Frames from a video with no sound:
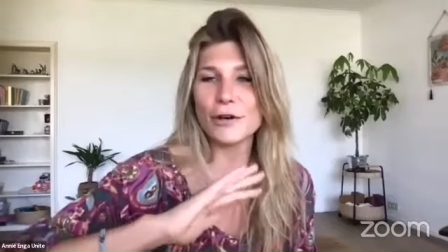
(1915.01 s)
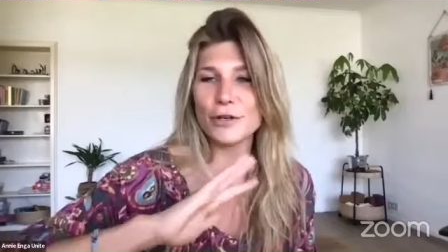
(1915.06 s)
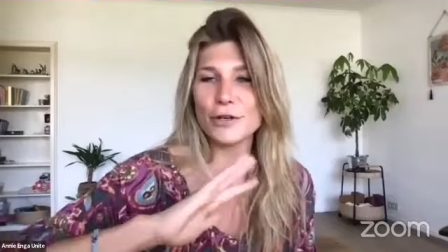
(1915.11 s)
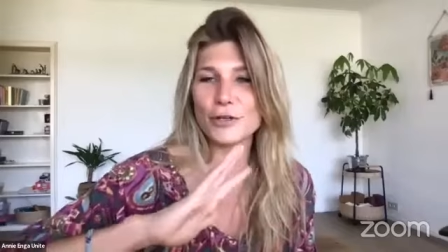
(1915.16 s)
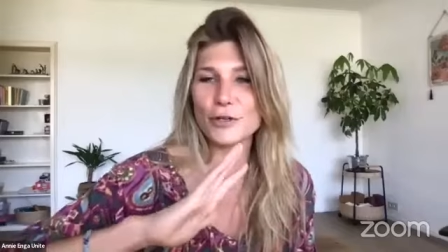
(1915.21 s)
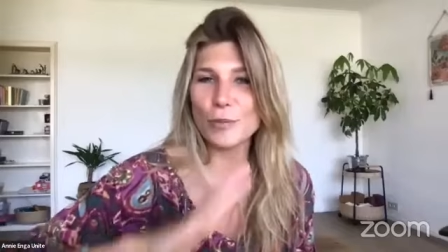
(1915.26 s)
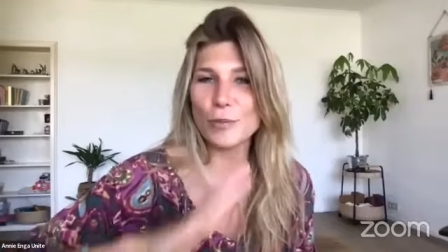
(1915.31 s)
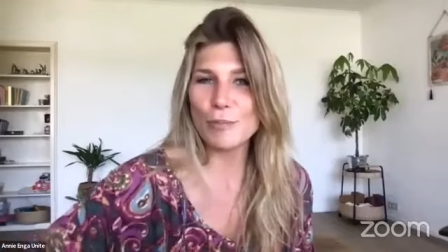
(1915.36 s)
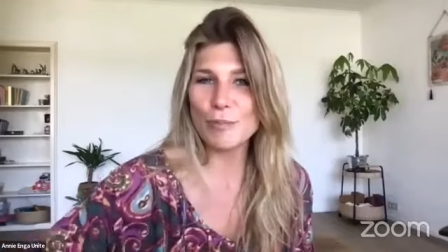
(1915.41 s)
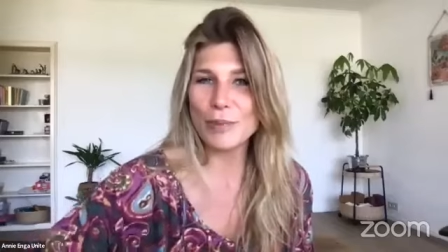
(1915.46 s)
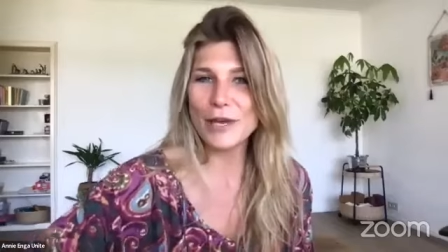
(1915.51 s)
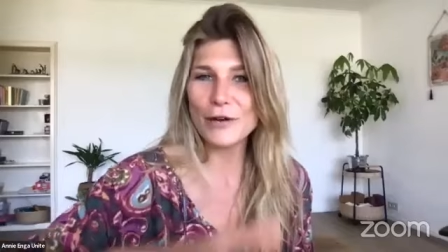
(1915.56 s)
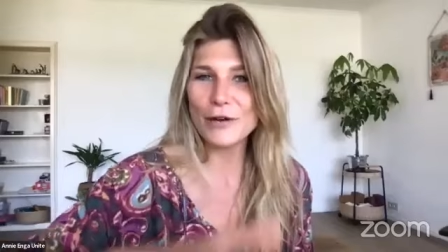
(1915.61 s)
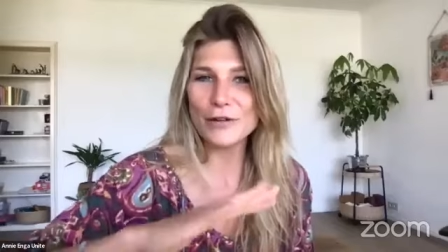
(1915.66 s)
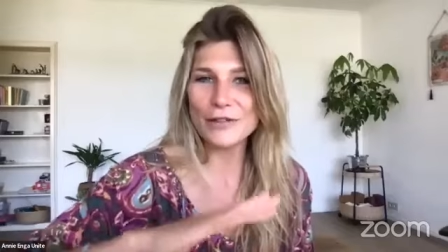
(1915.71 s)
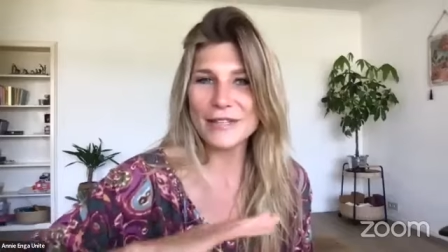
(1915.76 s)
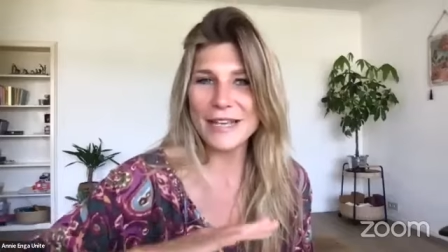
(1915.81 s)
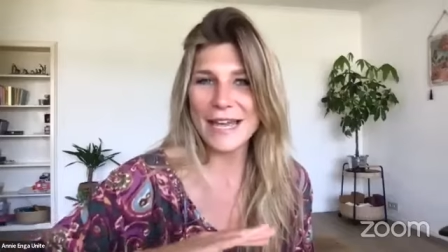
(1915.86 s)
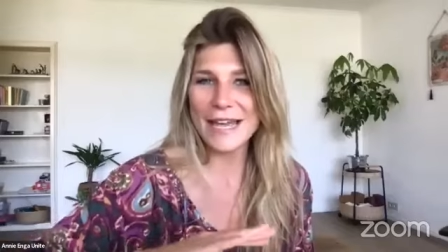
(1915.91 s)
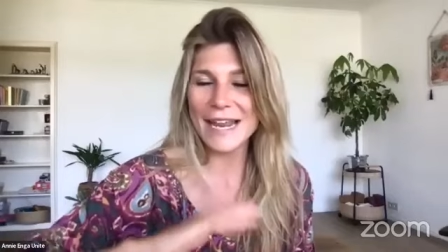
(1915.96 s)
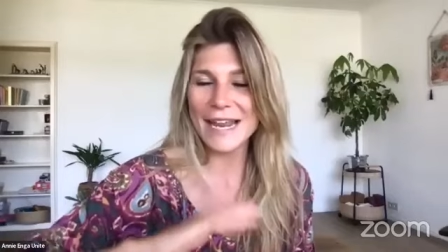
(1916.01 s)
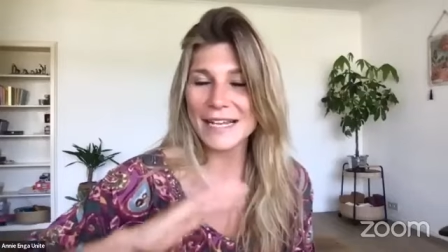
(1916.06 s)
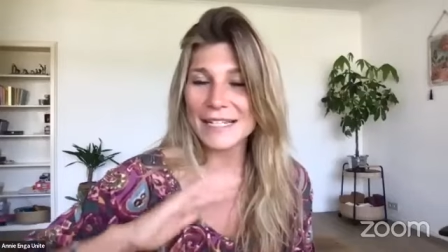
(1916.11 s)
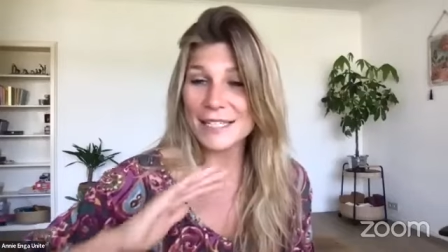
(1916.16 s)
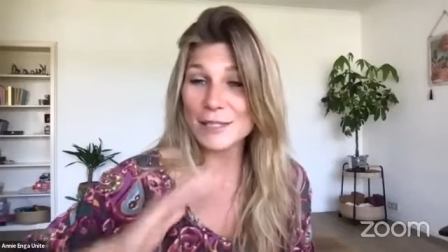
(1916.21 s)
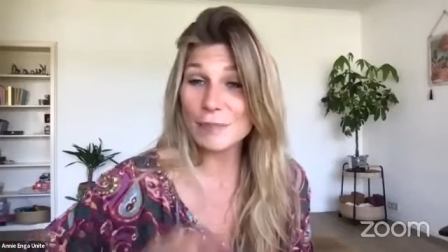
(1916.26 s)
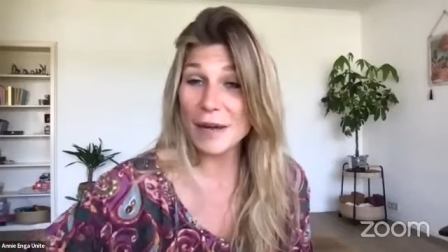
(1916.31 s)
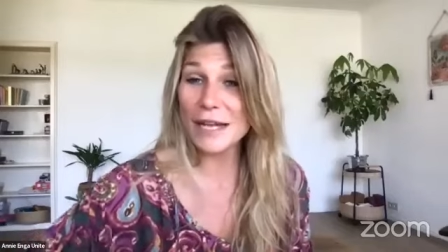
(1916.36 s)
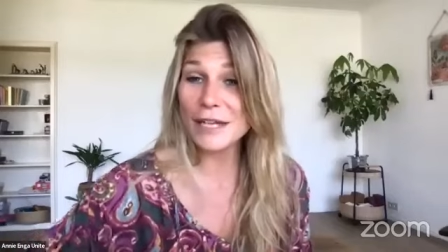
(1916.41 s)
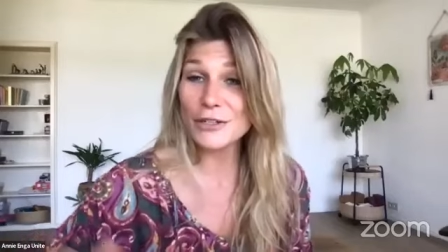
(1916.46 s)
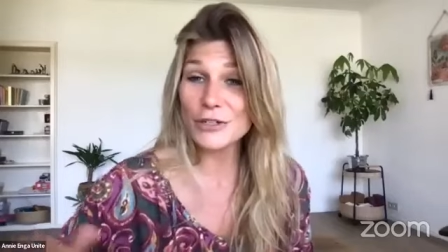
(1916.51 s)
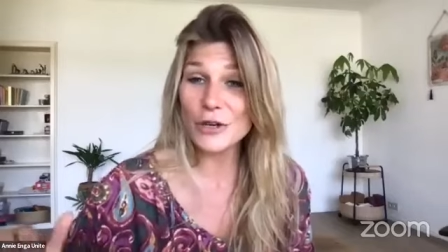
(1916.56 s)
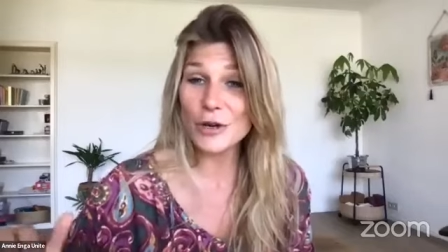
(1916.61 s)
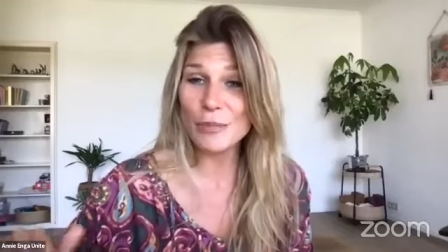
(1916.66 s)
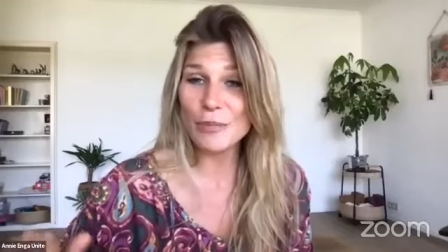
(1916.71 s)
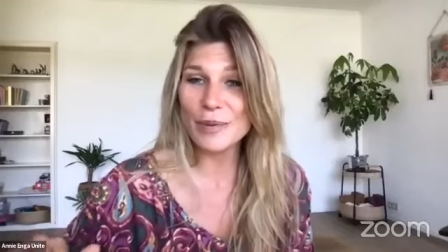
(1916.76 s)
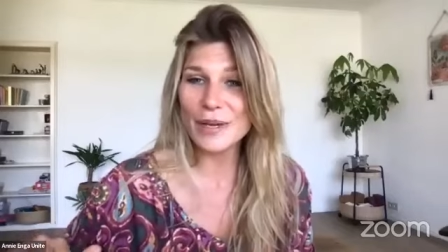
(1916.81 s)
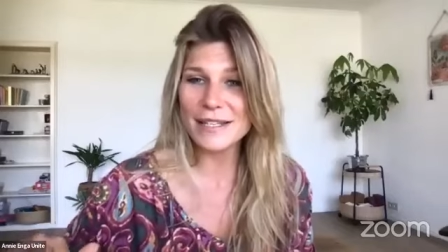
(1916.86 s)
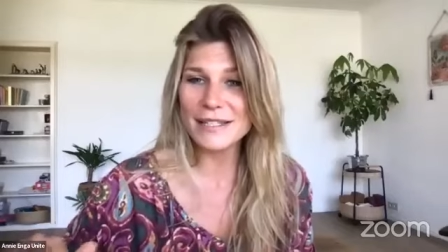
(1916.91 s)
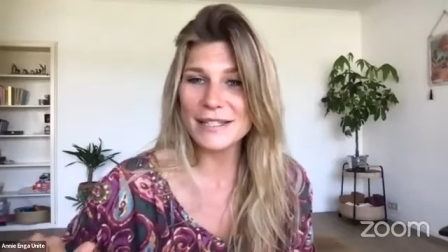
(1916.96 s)
or to build and expand
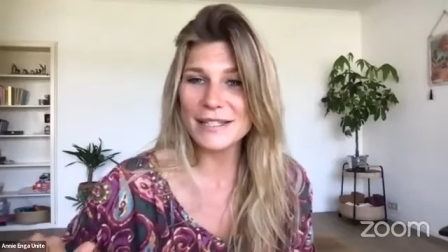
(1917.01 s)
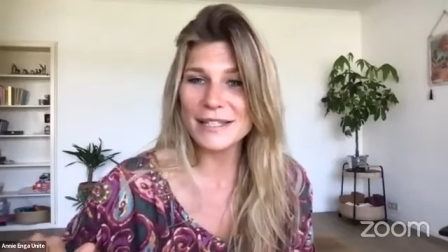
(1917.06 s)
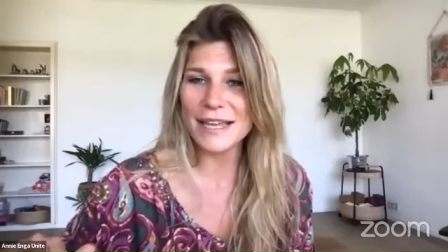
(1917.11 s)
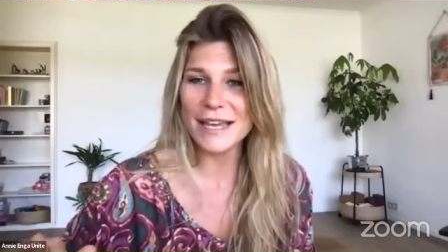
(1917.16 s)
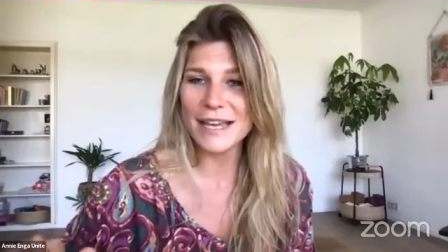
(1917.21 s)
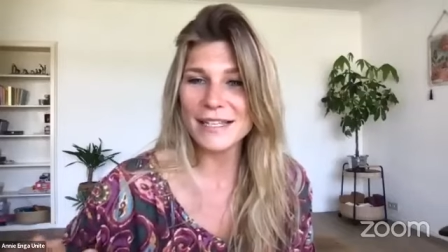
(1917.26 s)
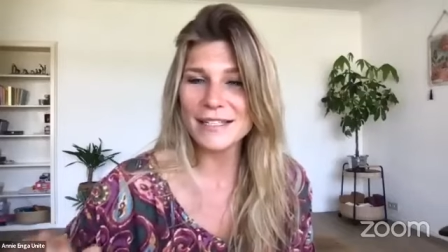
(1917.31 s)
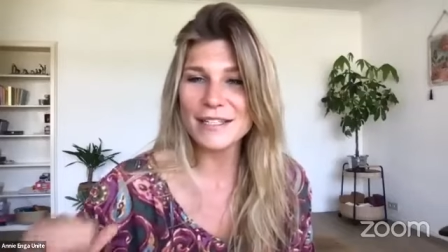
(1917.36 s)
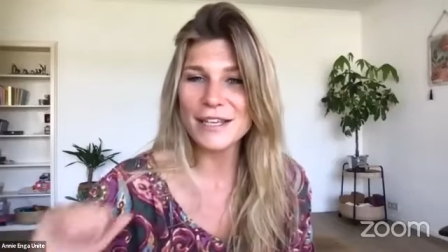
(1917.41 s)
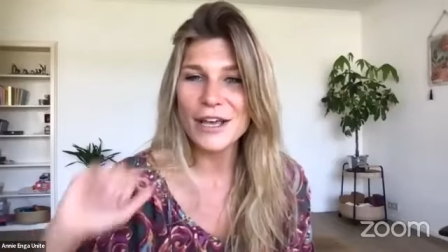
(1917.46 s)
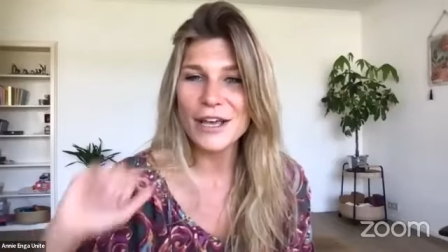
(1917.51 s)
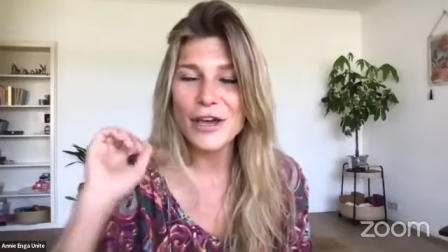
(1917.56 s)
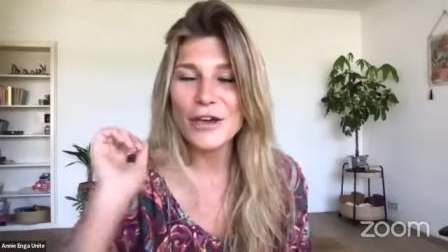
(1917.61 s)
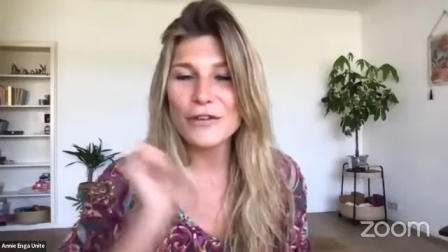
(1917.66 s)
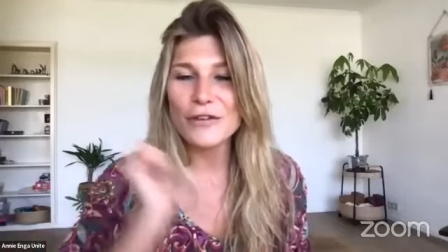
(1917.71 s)
your business,